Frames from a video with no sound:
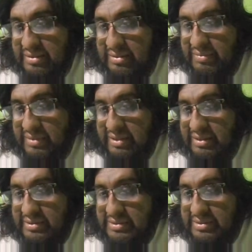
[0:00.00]

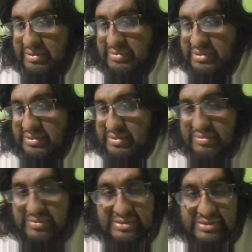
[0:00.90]
Was option
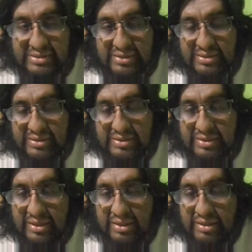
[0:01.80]
to be set.
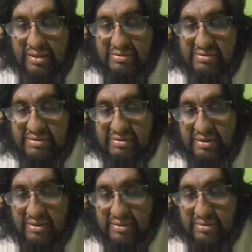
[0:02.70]
And here's the
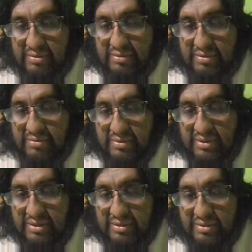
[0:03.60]
thing,
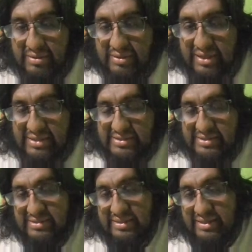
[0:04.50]
this
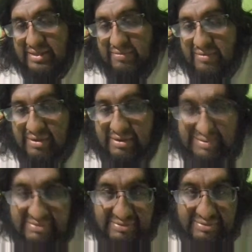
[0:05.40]
is the keyword
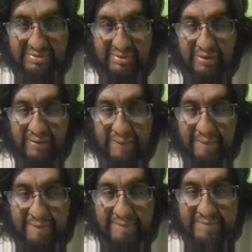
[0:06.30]
list.
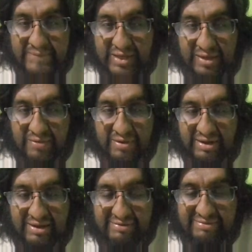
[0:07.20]
Keyword
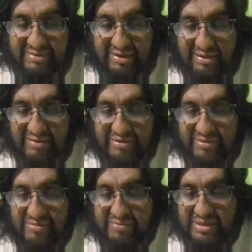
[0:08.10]
list allows you
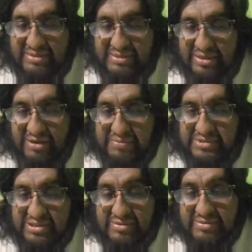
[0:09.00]
to pass
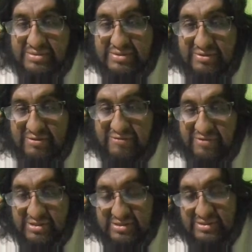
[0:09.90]
options to
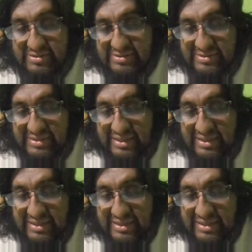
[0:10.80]
functions.